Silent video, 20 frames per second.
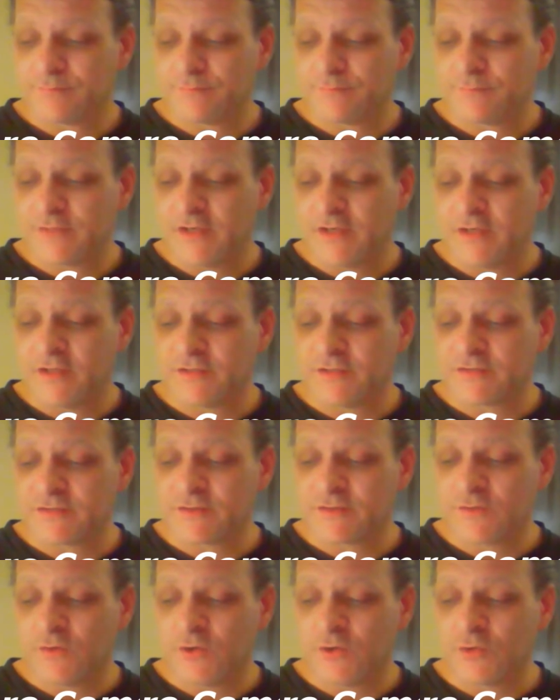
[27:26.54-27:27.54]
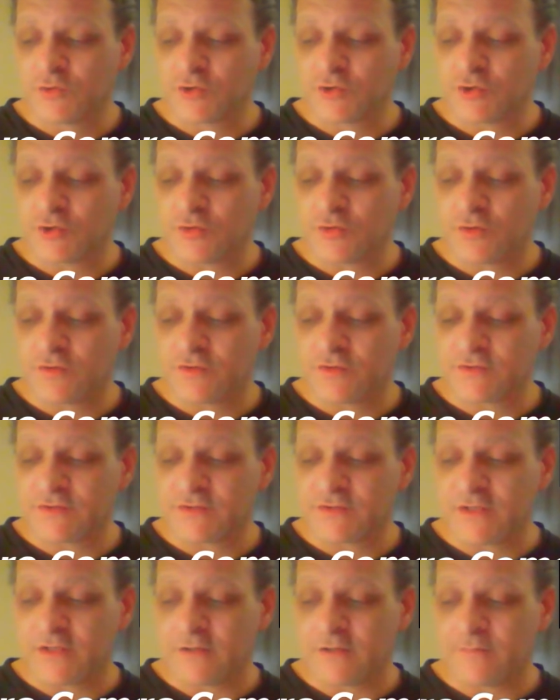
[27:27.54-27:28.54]
And it still holds true to this
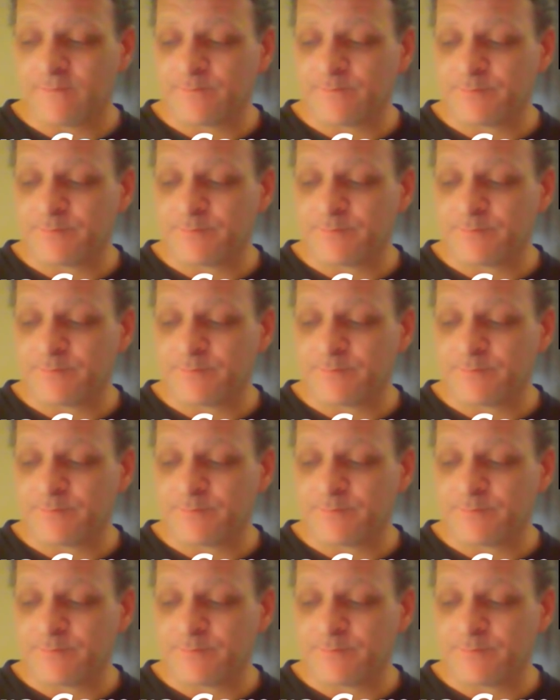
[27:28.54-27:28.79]
day.